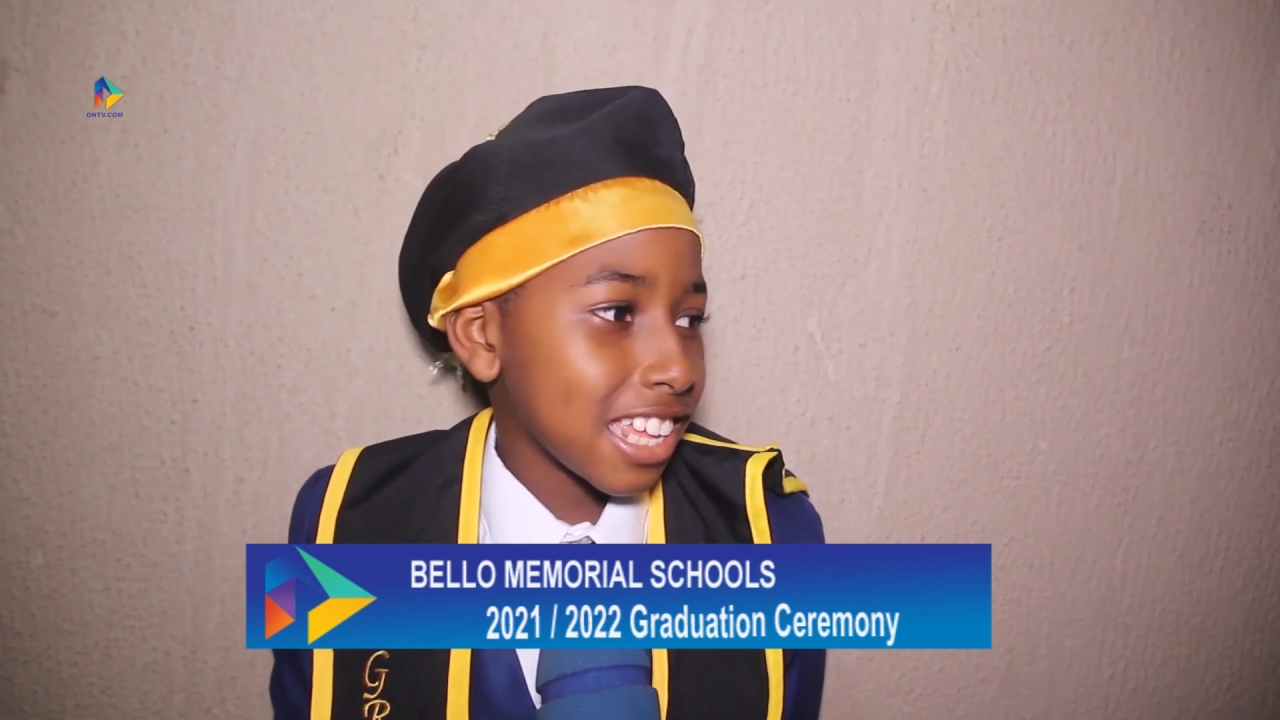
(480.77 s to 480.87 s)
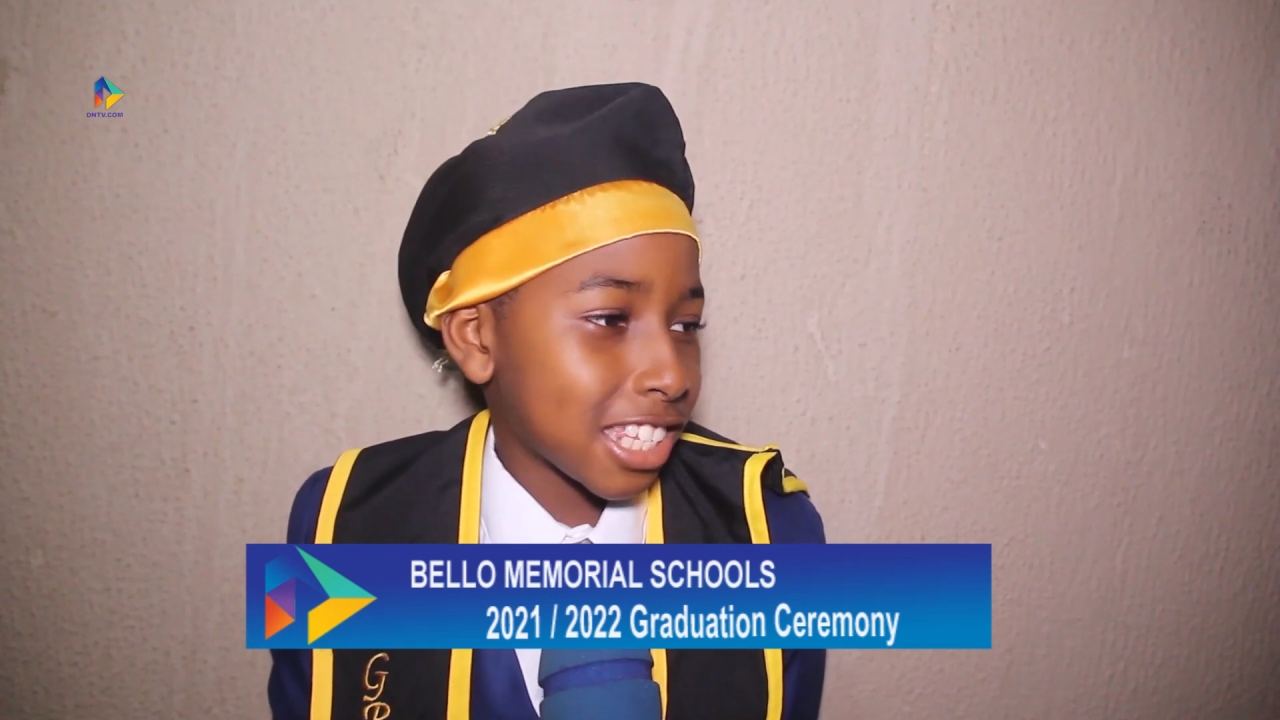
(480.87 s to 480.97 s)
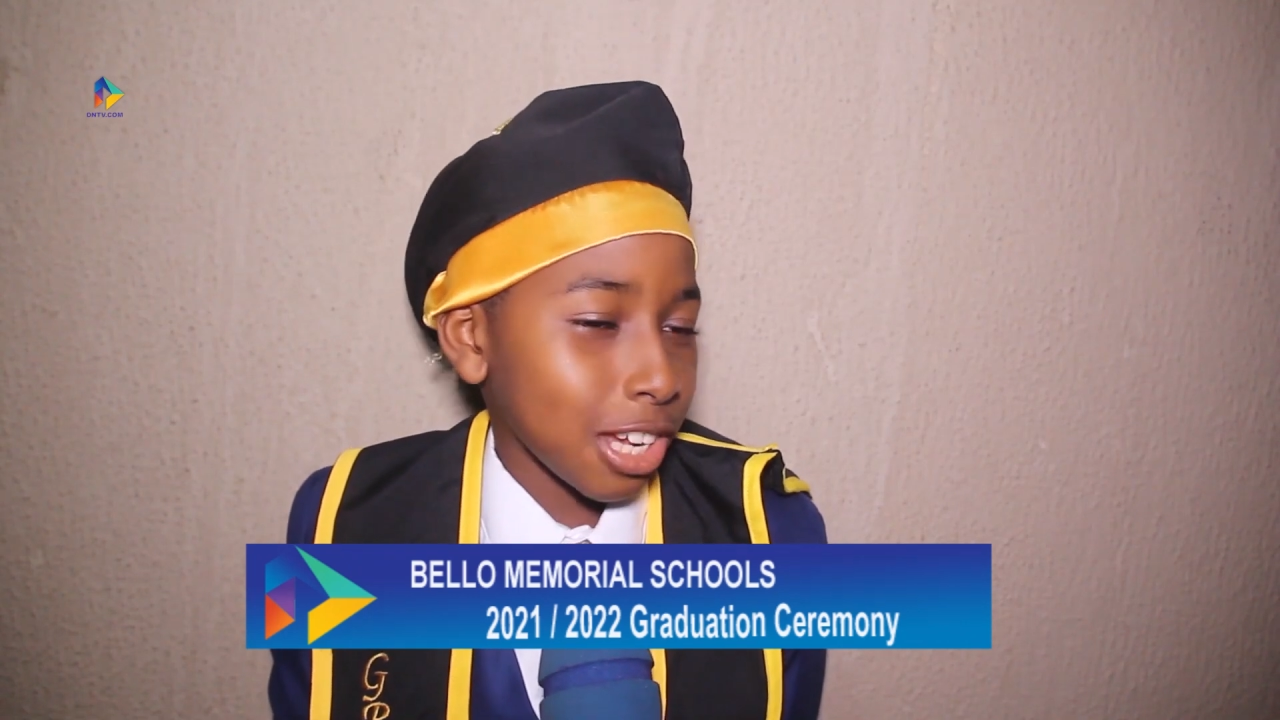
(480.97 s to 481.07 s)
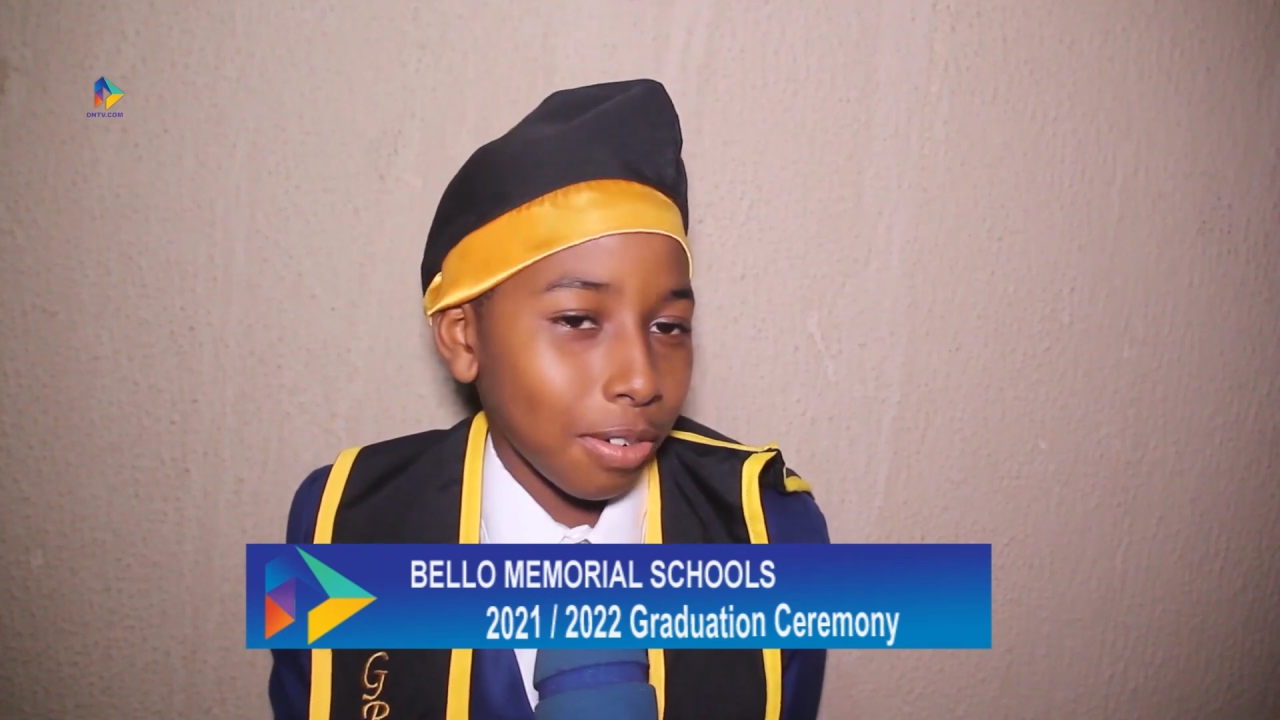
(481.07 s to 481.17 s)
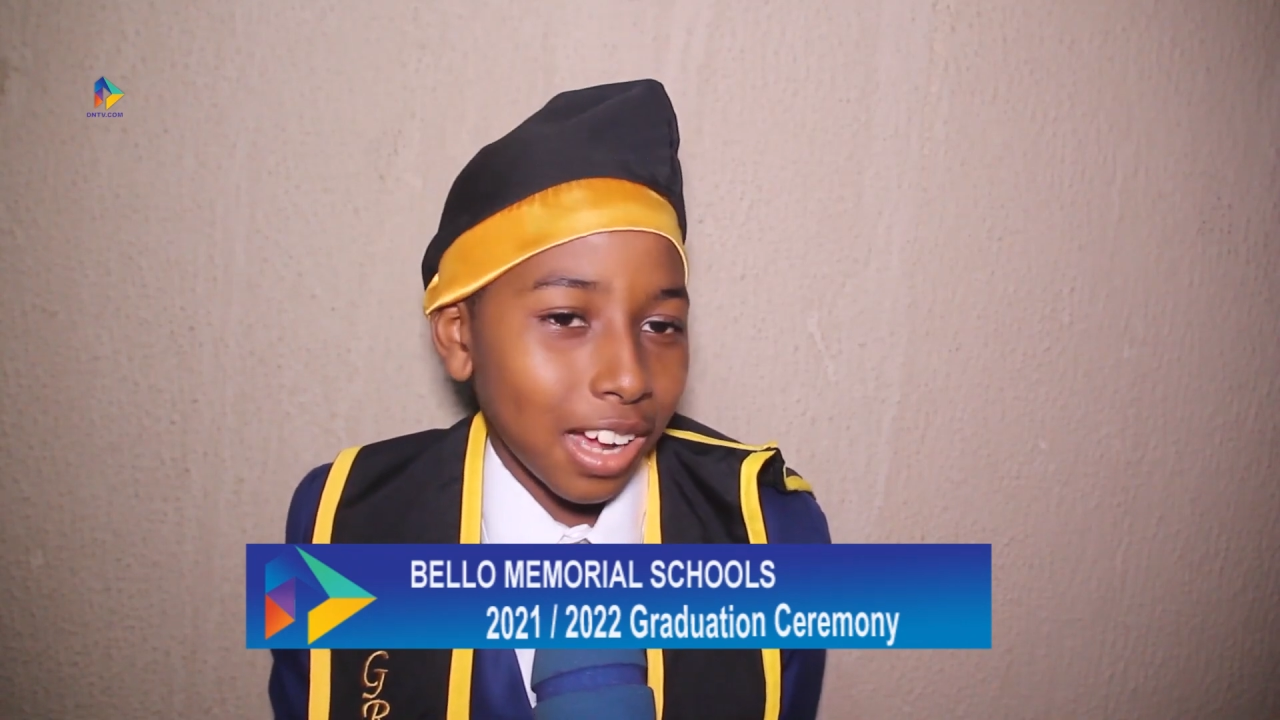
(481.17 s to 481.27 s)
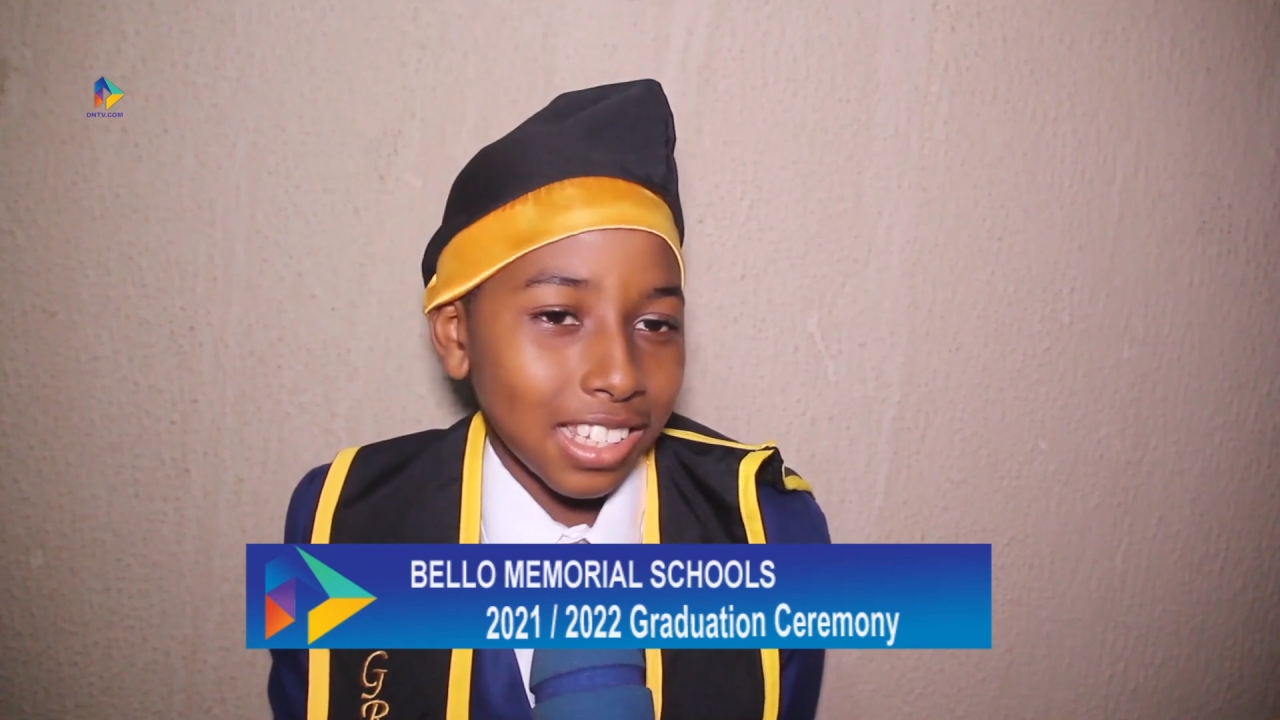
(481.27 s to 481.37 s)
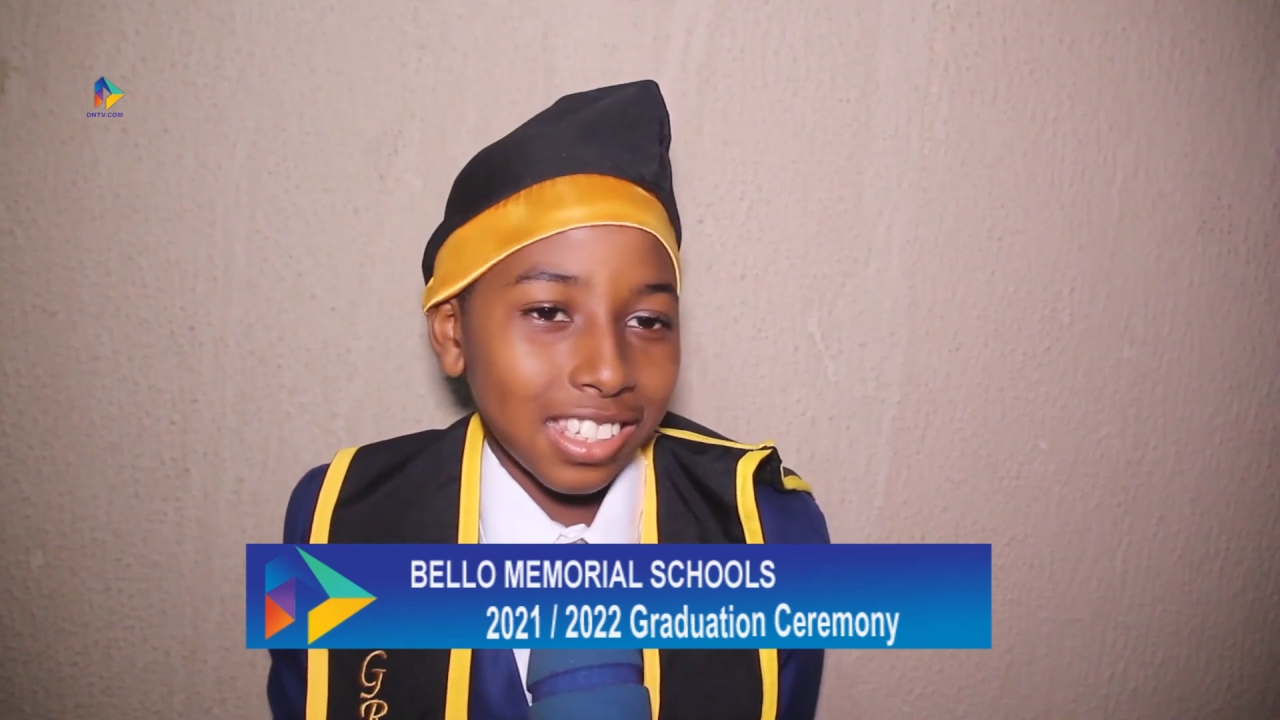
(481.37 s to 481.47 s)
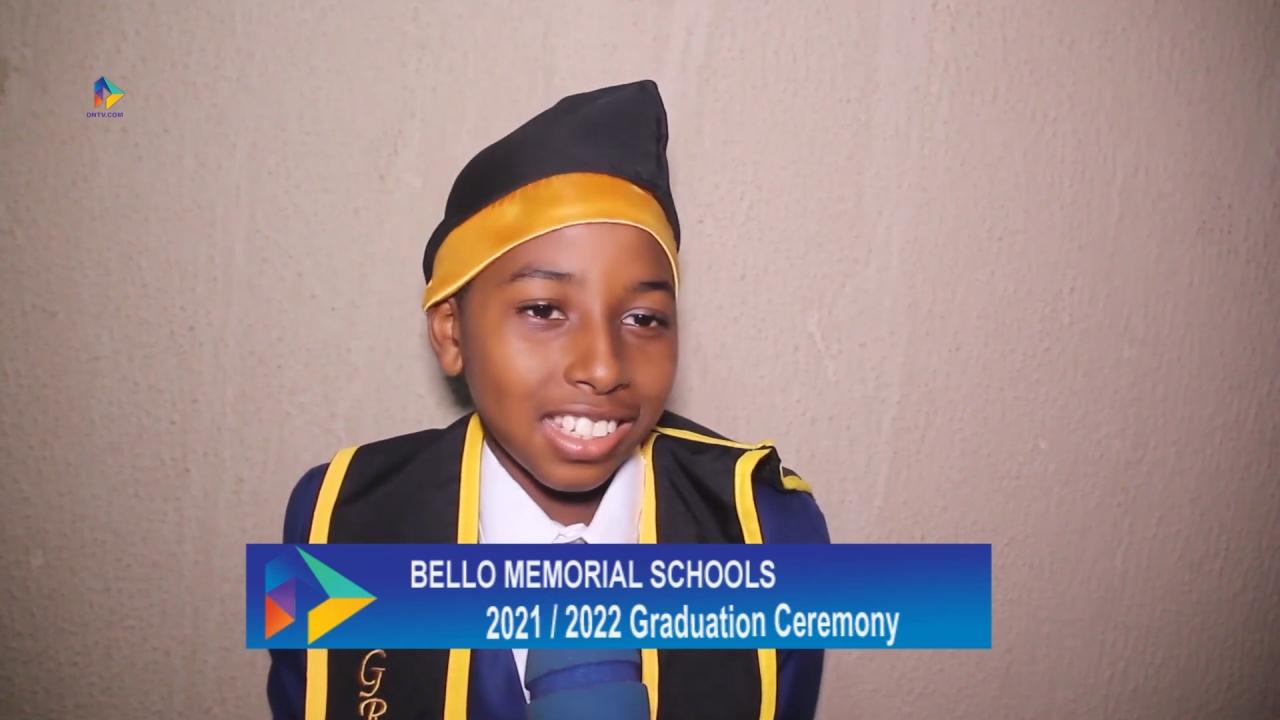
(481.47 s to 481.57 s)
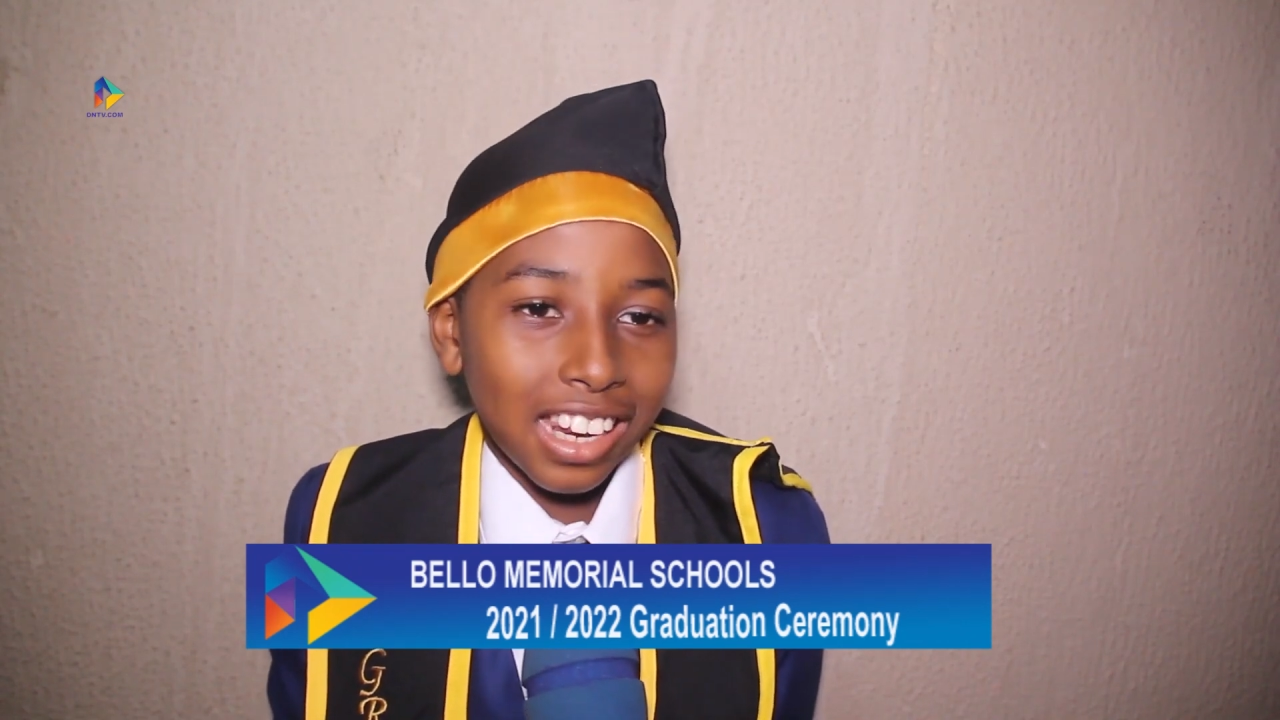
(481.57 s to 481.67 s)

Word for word: It's a once in